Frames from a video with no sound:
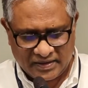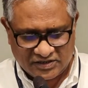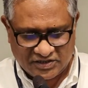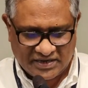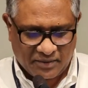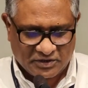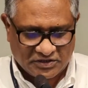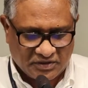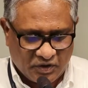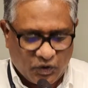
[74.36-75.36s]
Just have
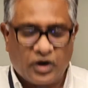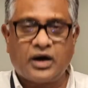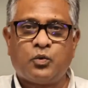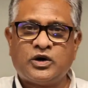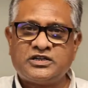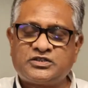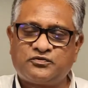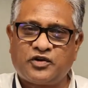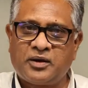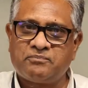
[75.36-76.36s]
a verse
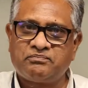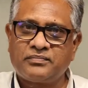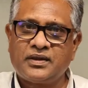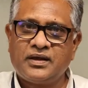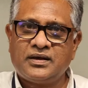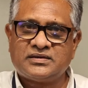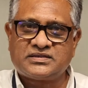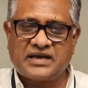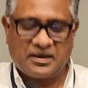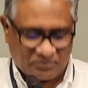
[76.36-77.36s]
from
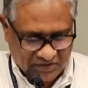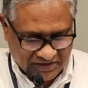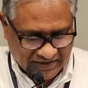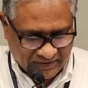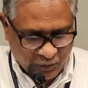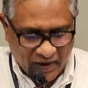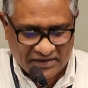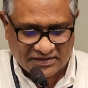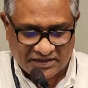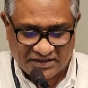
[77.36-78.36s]
Psalm
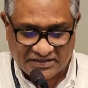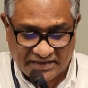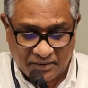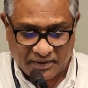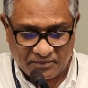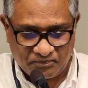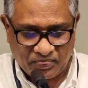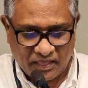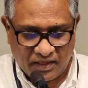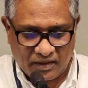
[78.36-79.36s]
37,
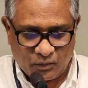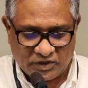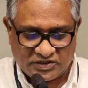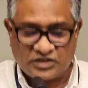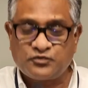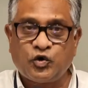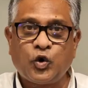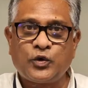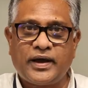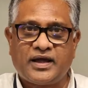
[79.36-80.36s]
verses
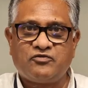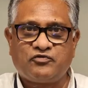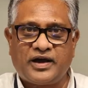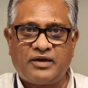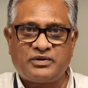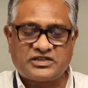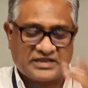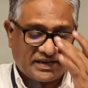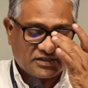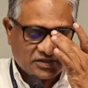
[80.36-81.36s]
4 and 5. It
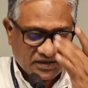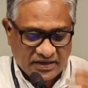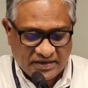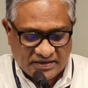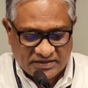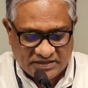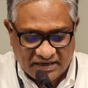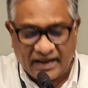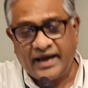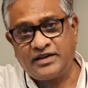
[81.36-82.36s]
says,
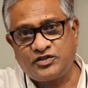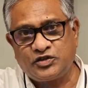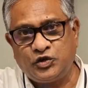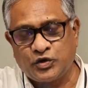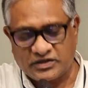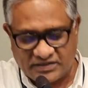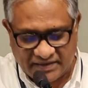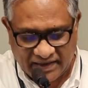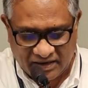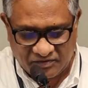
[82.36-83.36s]
"Delight
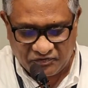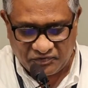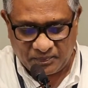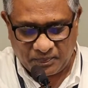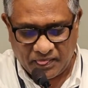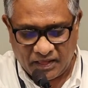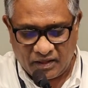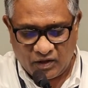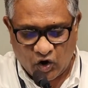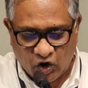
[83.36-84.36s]
yourself
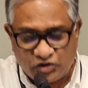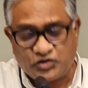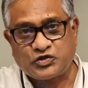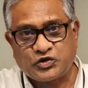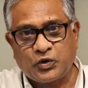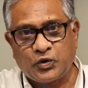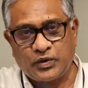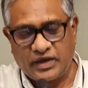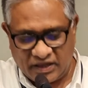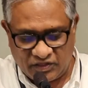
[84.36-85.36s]
also
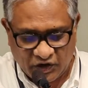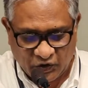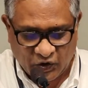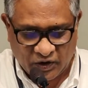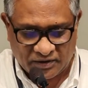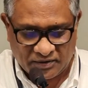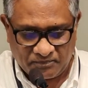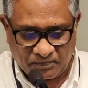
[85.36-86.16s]
in the Lord,